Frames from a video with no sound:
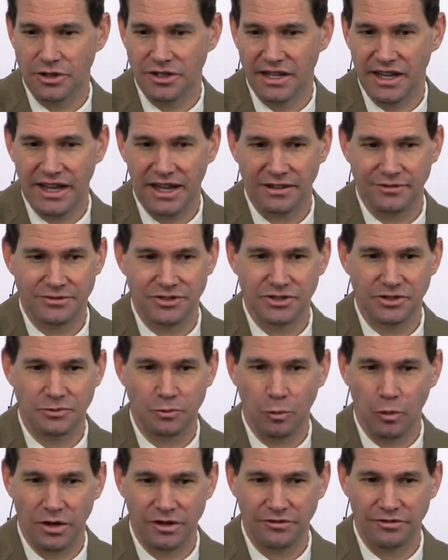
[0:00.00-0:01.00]
or to have
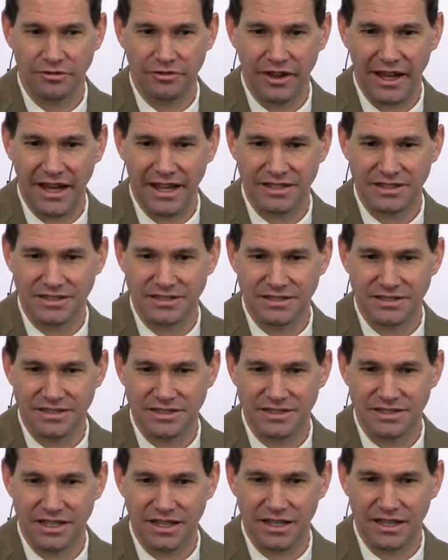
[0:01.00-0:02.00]
just one fast
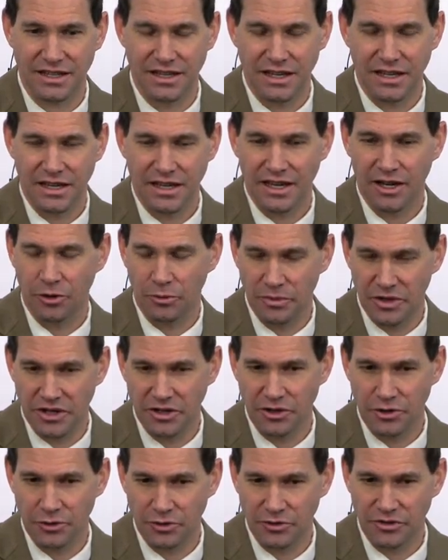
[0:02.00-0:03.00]
and say, Help me
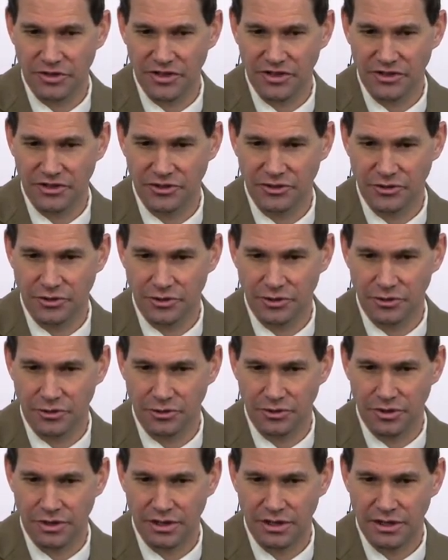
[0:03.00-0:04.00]
to know if this is
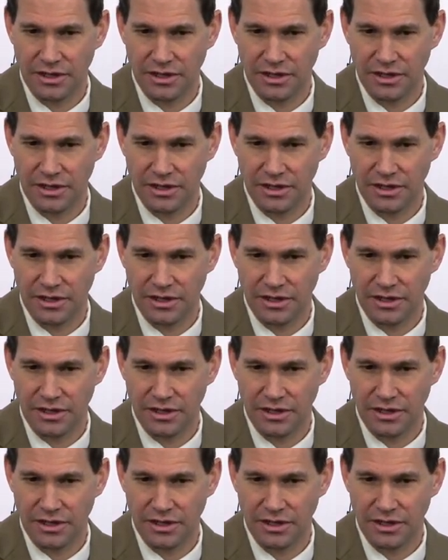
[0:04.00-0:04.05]
true.